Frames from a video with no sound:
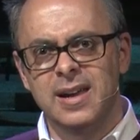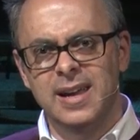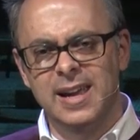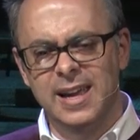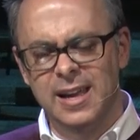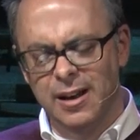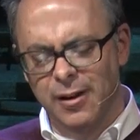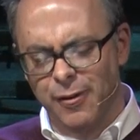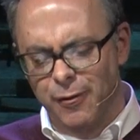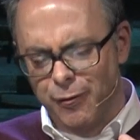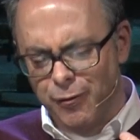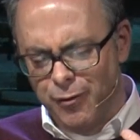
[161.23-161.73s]

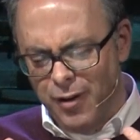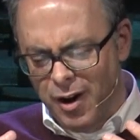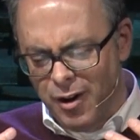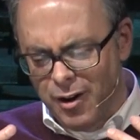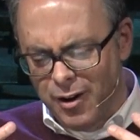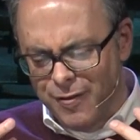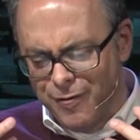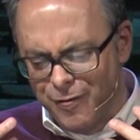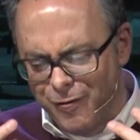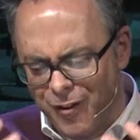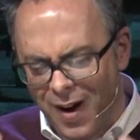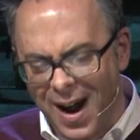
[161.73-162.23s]
in a
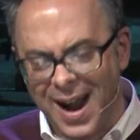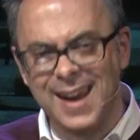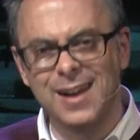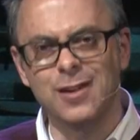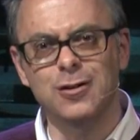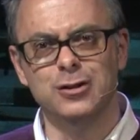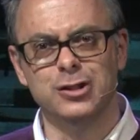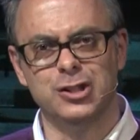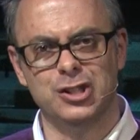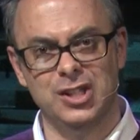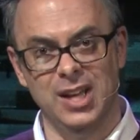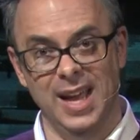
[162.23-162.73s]
very
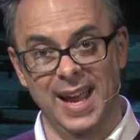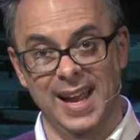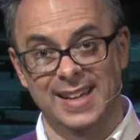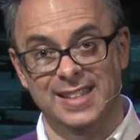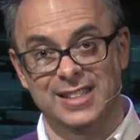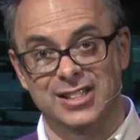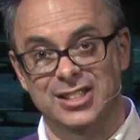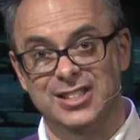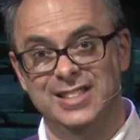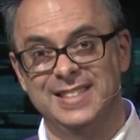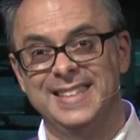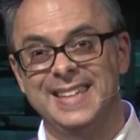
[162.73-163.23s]
vital
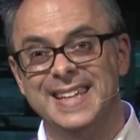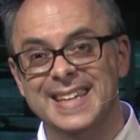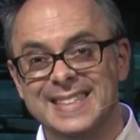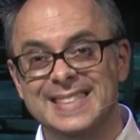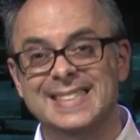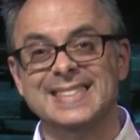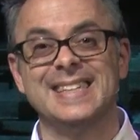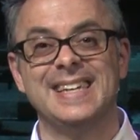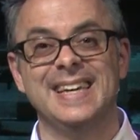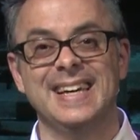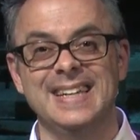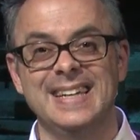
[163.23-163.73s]
sense,
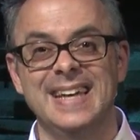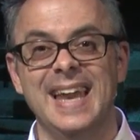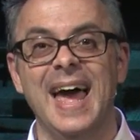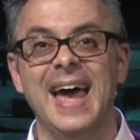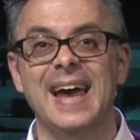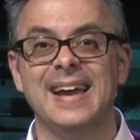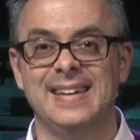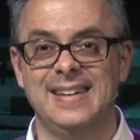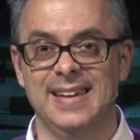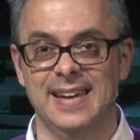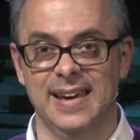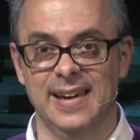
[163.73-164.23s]

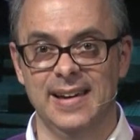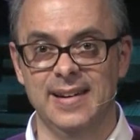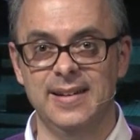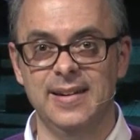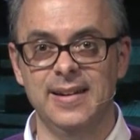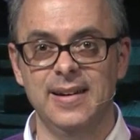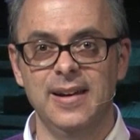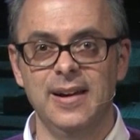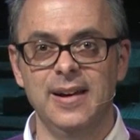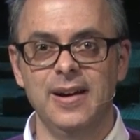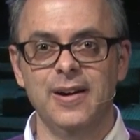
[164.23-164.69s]
disconnected